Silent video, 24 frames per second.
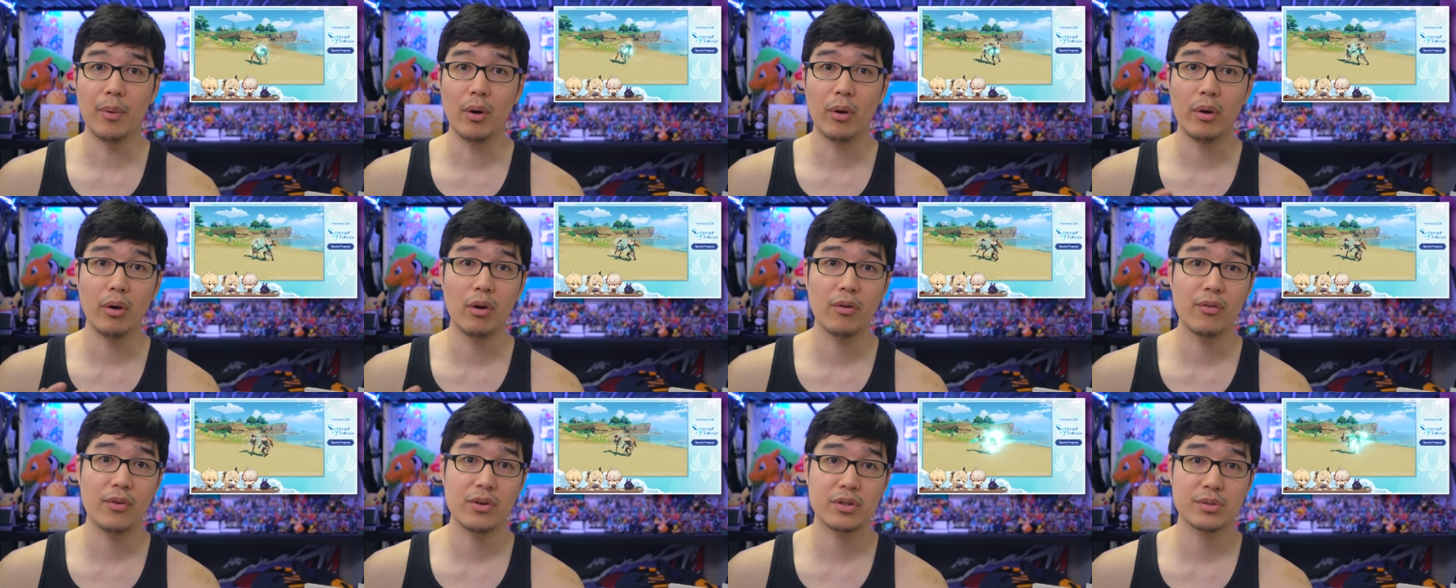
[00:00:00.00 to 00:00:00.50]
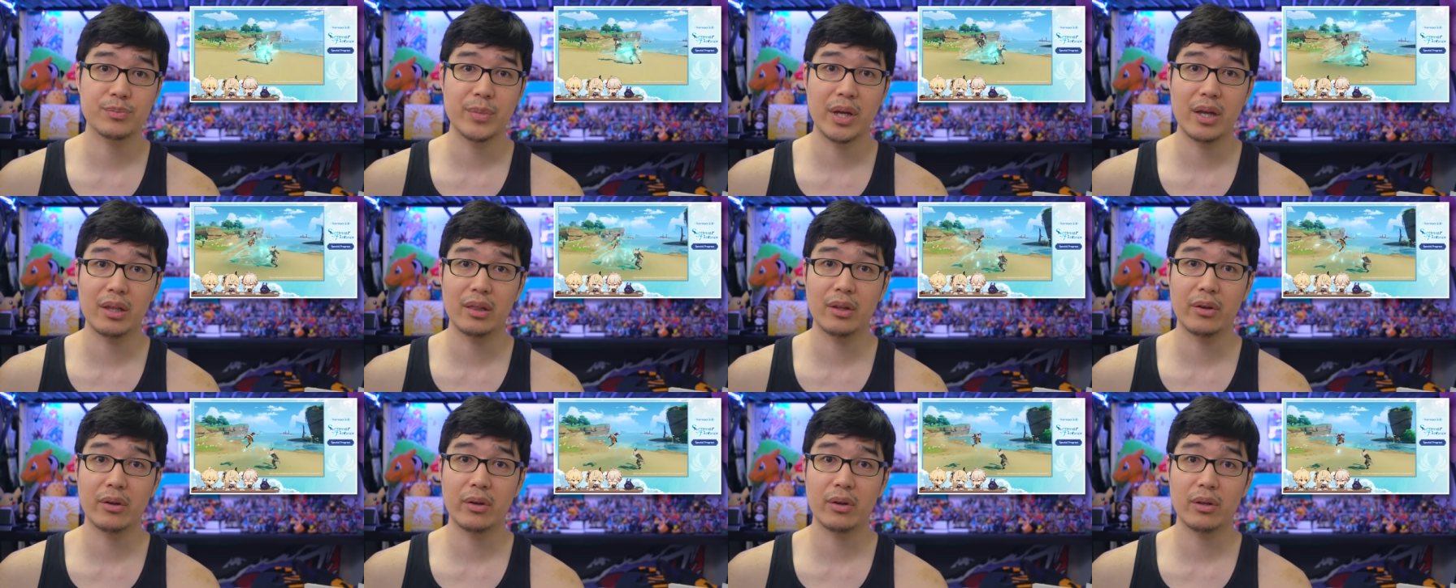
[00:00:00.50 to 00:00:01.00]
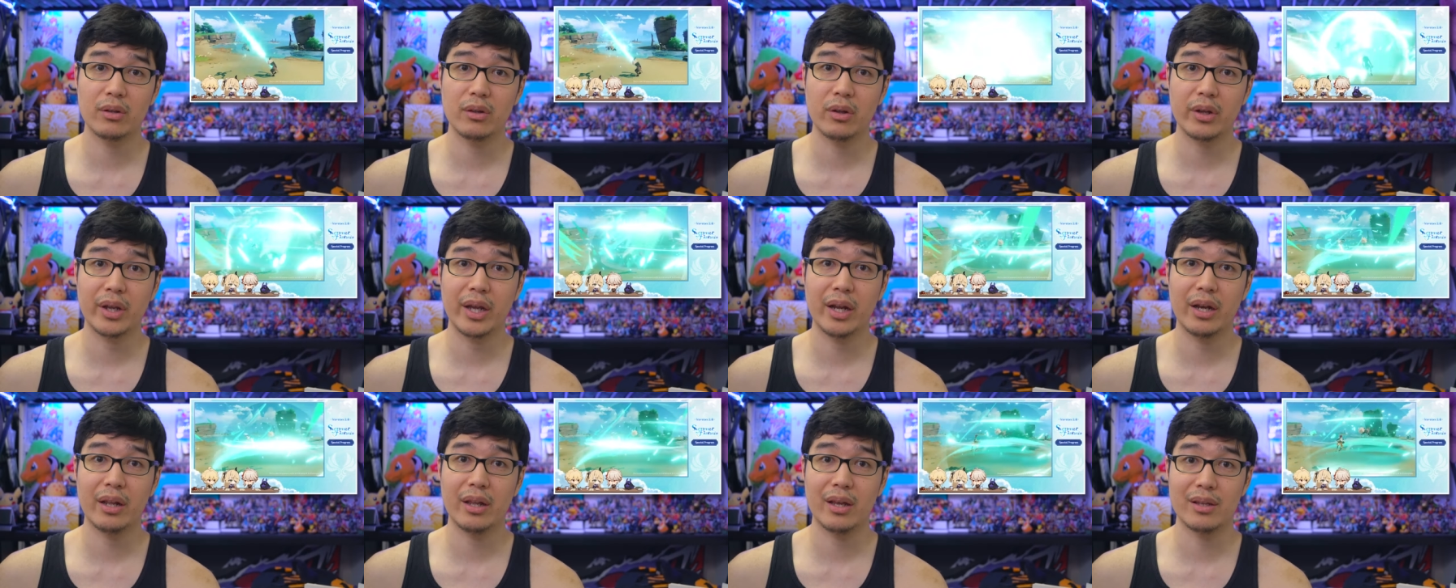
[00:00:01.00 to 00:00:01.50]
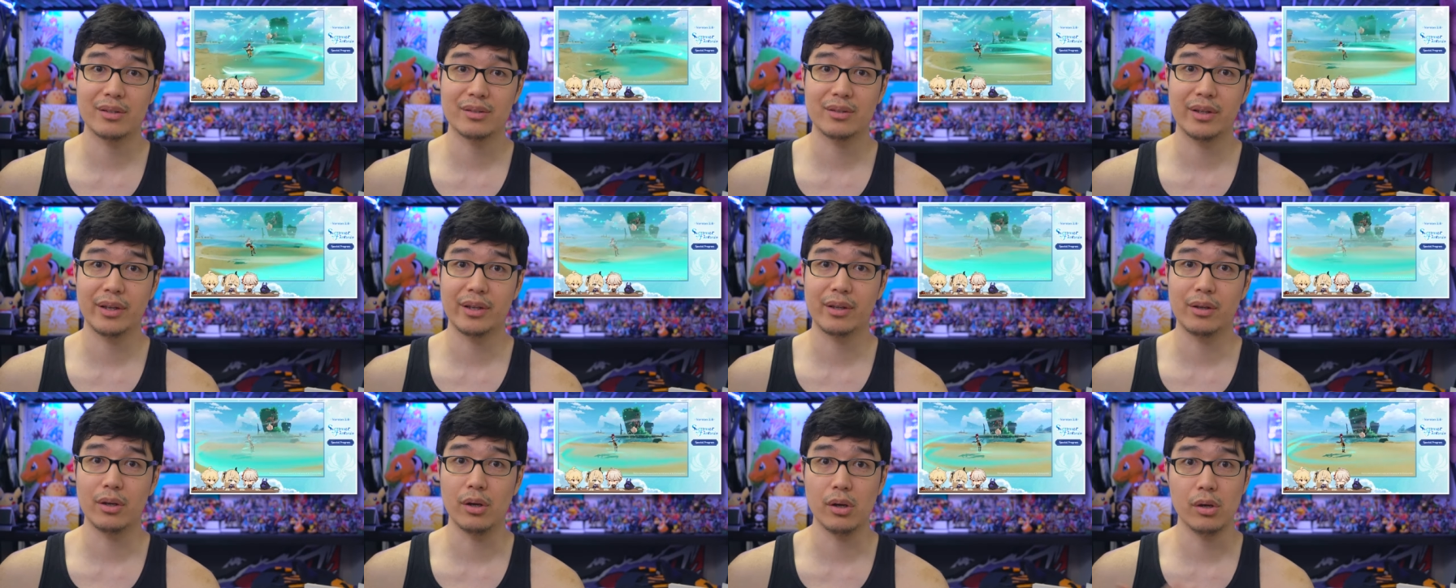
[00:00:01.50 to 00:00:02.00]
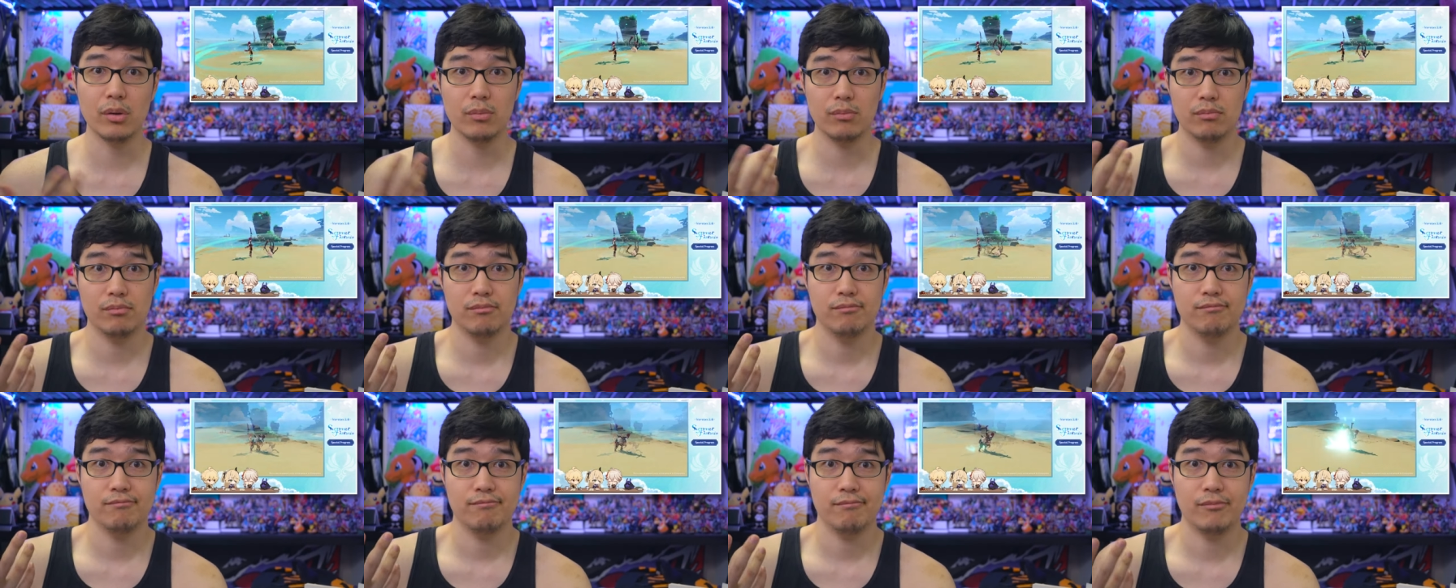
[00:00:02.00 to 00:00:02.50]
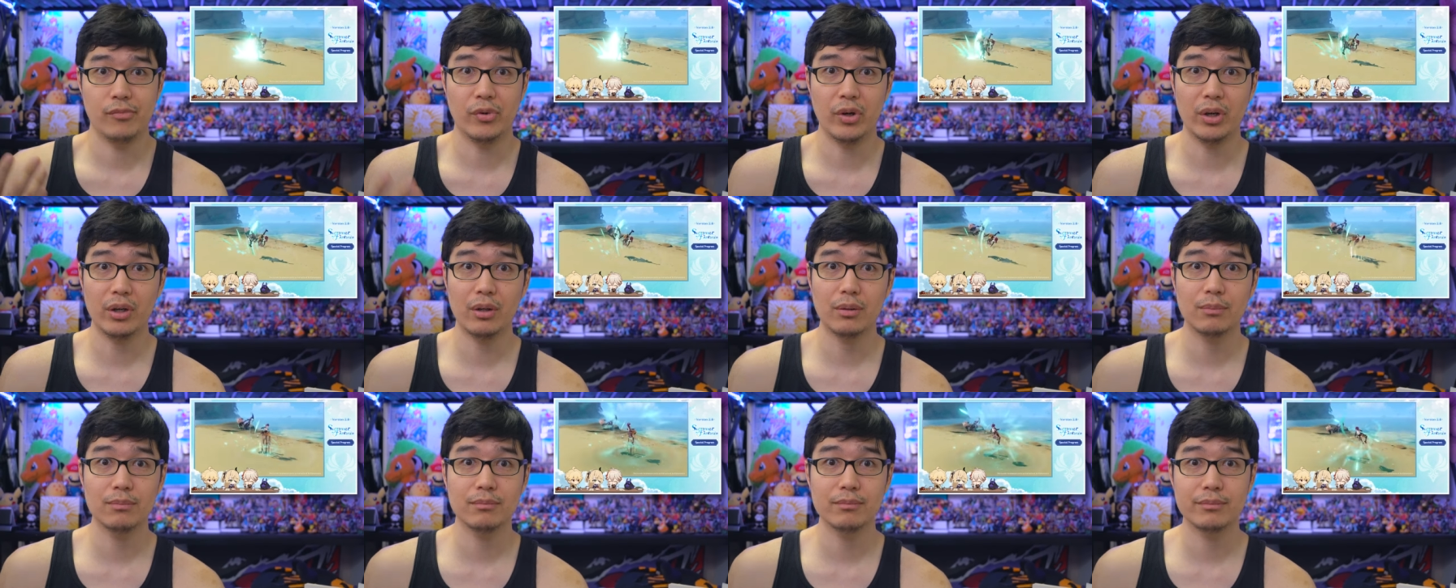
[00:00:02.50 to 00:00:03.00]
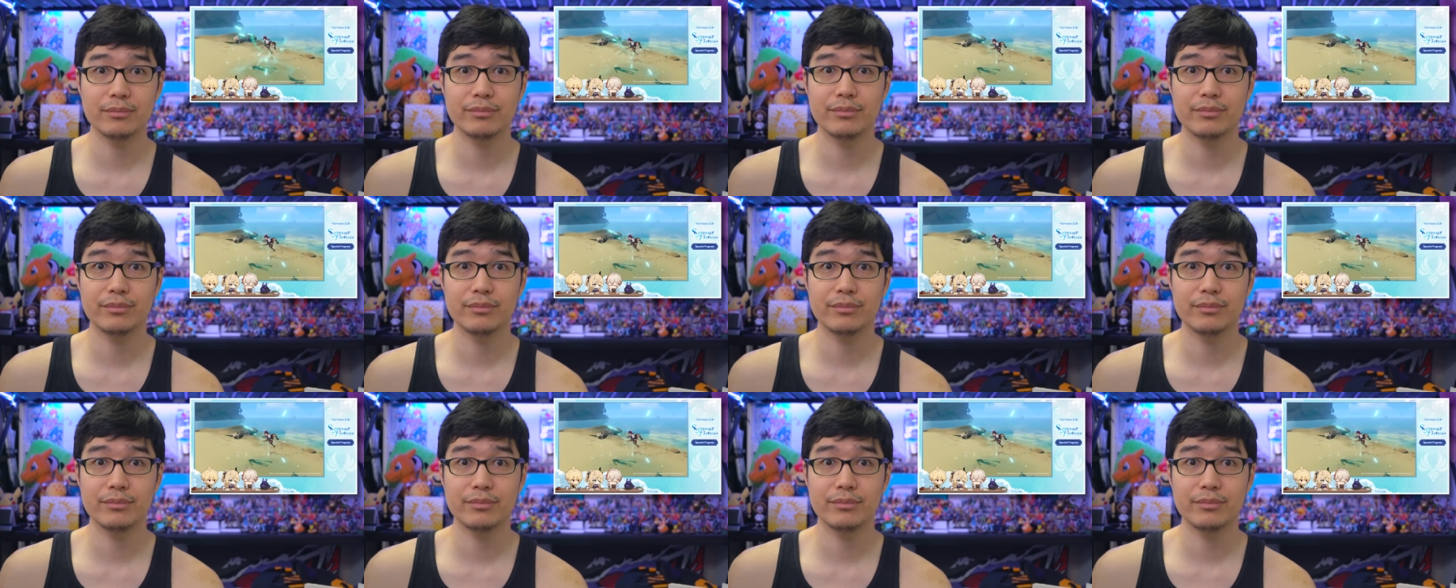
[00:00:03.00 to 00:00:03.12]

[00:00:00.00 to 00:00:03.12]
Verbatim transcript: Hoyoverse might look look at it as like, oh, well,